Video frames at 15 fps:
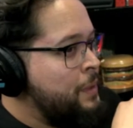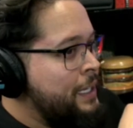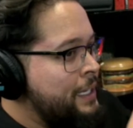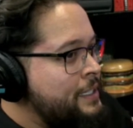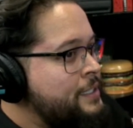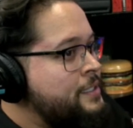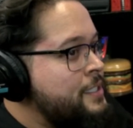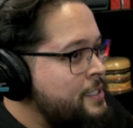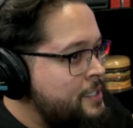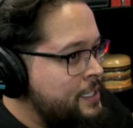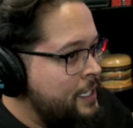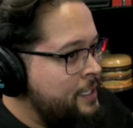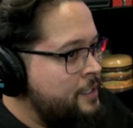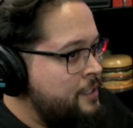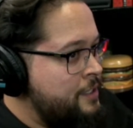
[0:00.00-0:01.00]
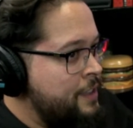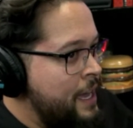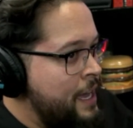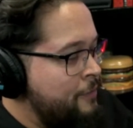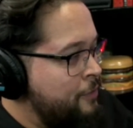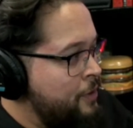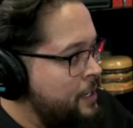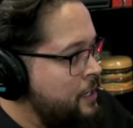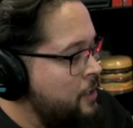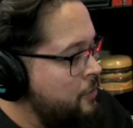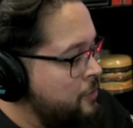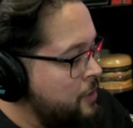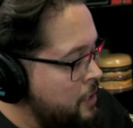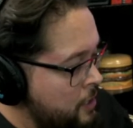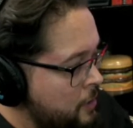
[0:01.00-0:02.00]
is the standard of that
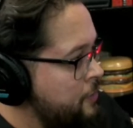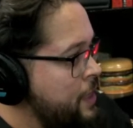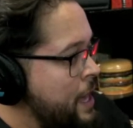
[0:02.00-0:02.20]
of